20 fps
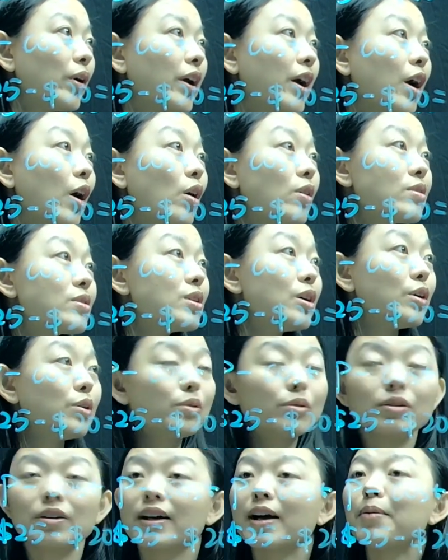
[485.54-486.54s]
We can
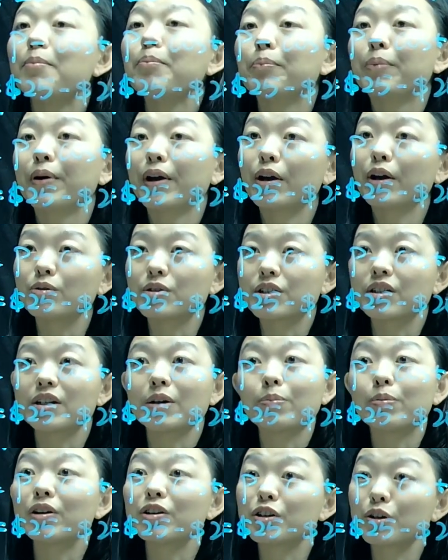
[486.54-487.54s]
also compute
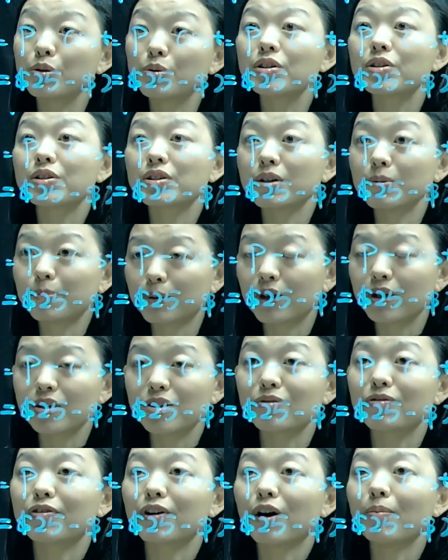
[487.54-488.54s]
the producer
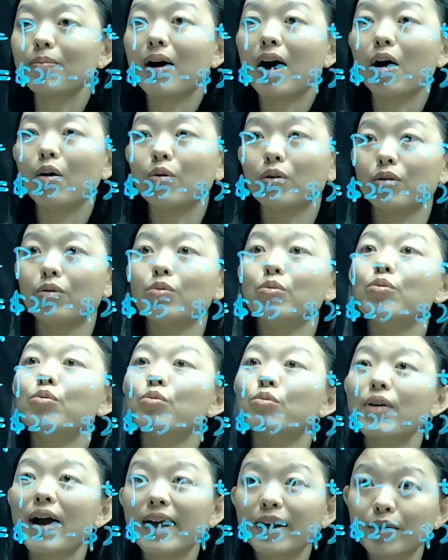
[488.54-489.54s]
surplus from our
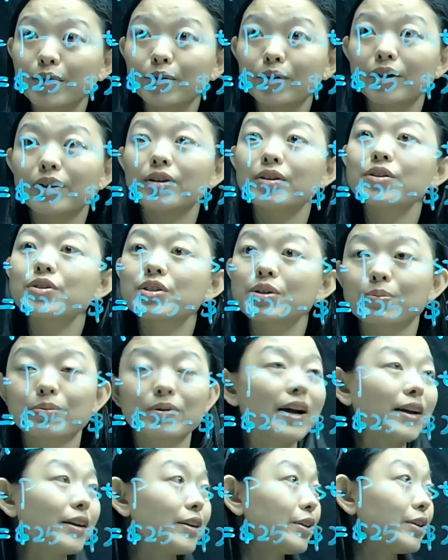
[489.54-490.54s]
regular
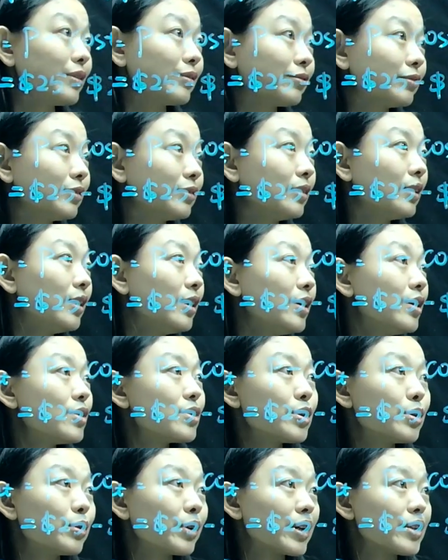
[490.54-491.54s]
supply curve.
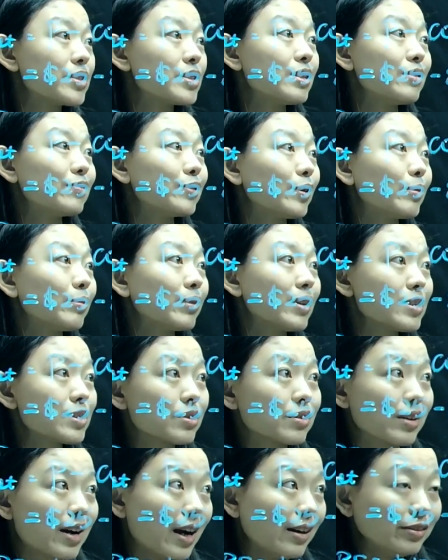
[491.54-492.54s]
So you can see from
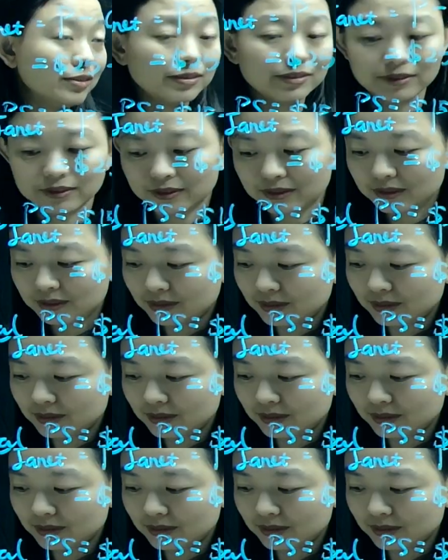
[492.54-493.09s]
this graph,